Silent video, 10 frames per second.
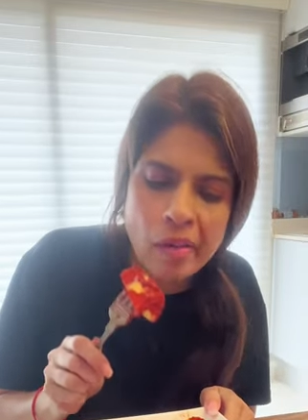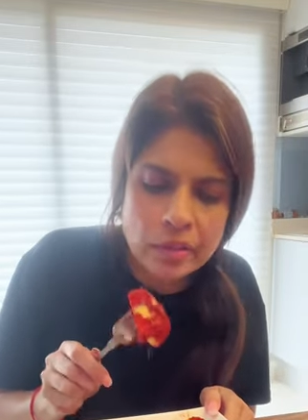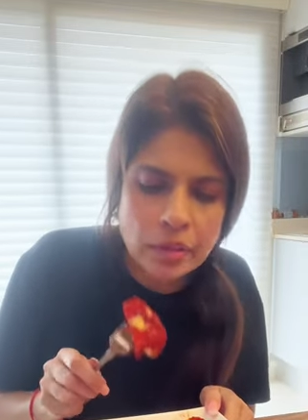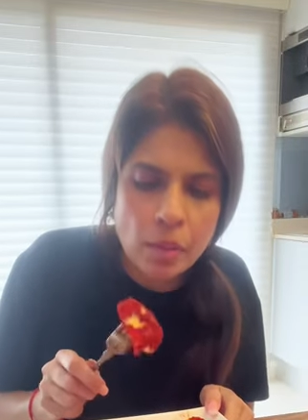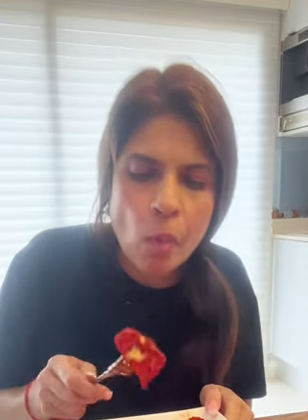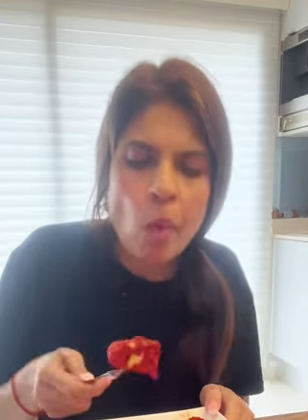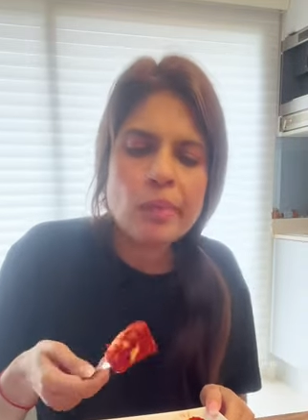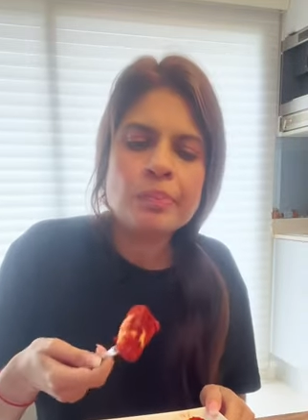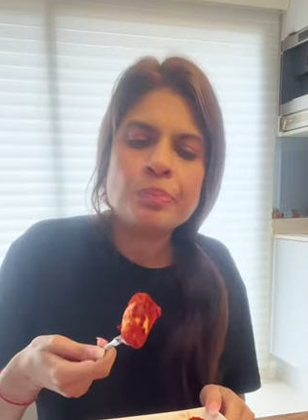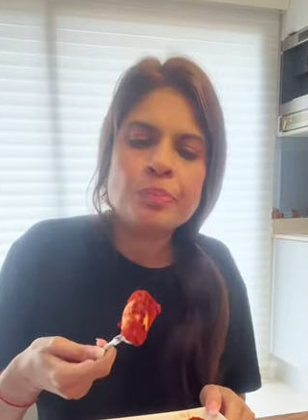some more.
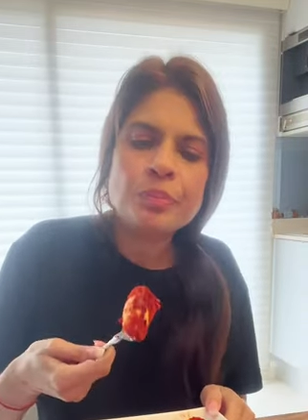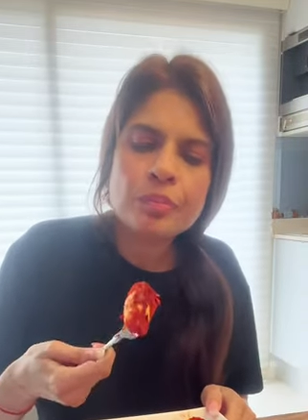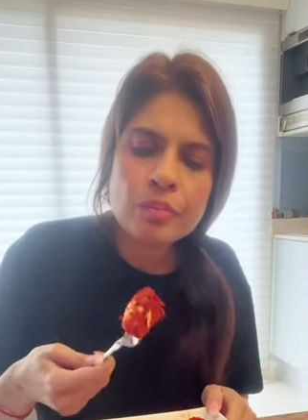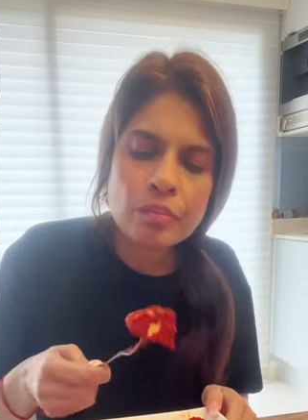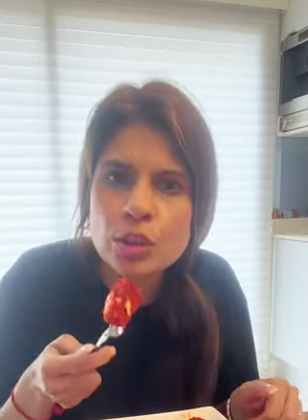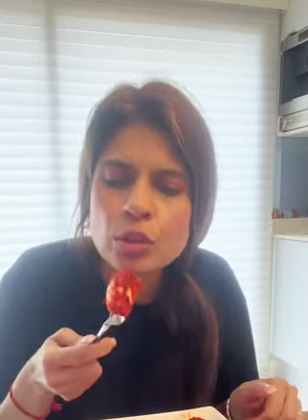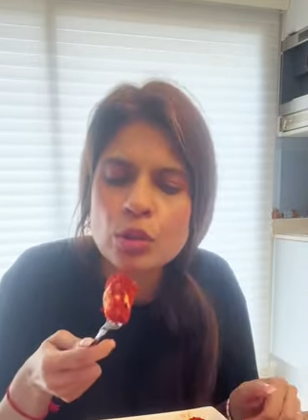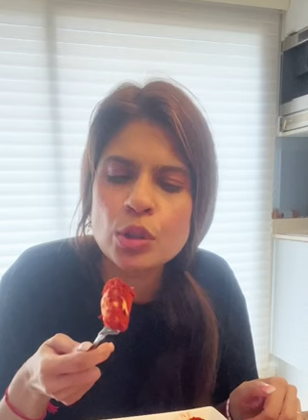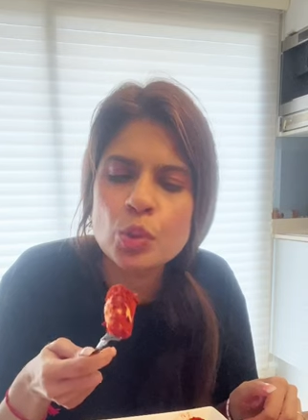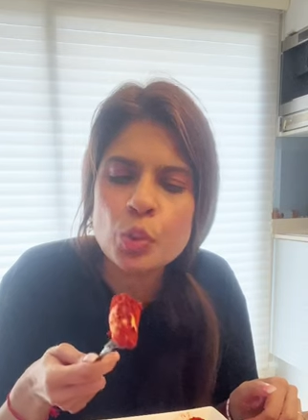So
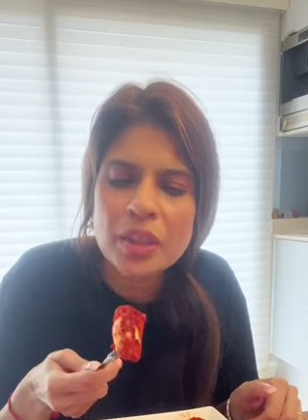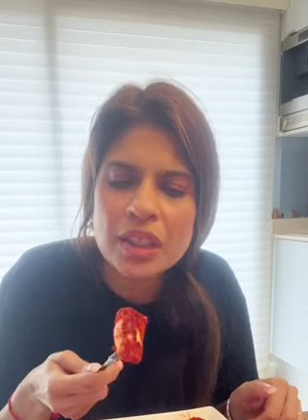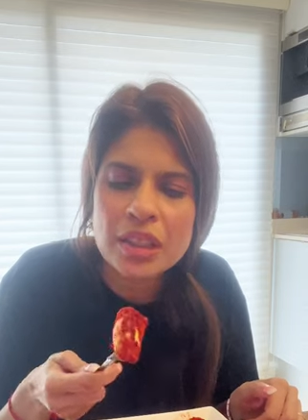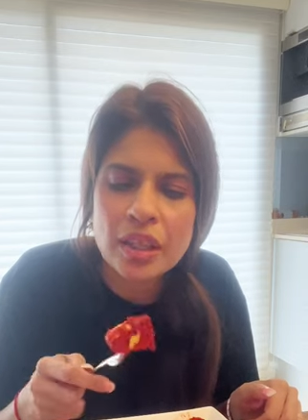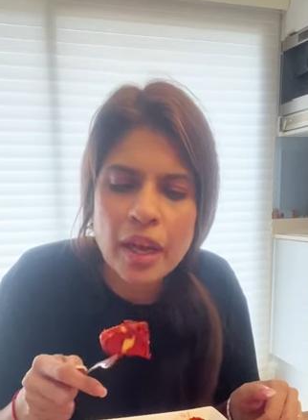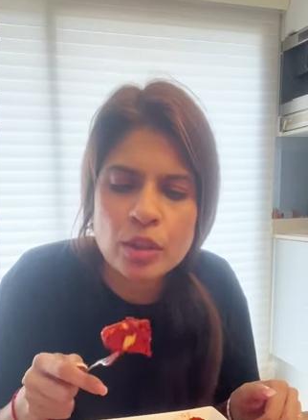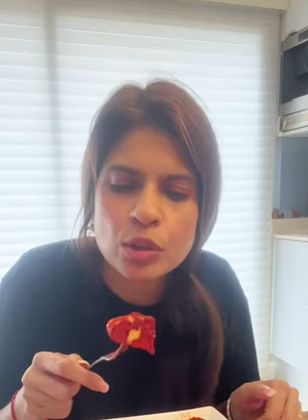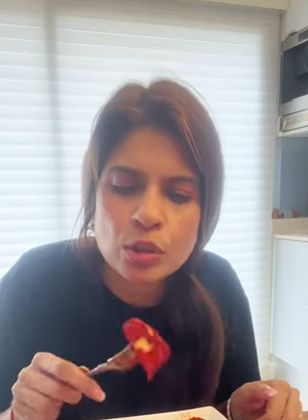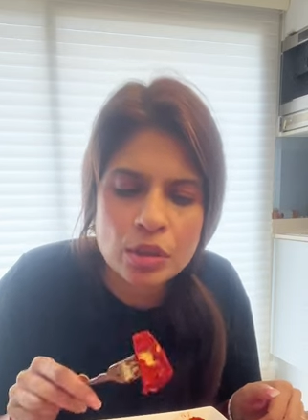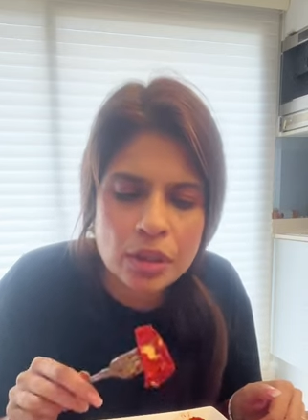sweet and
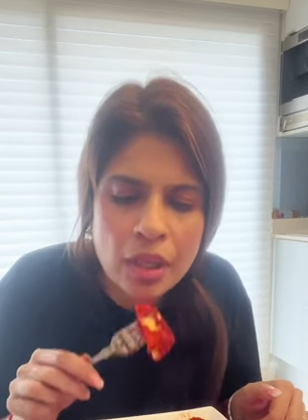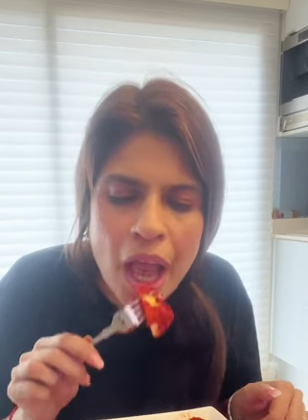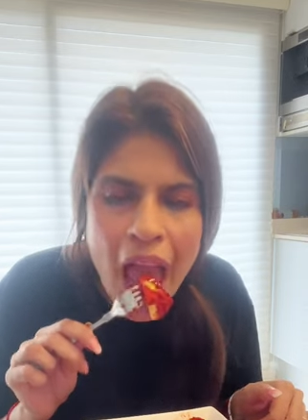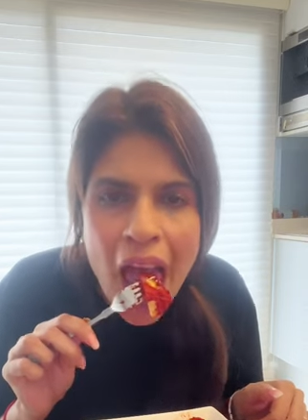juicy.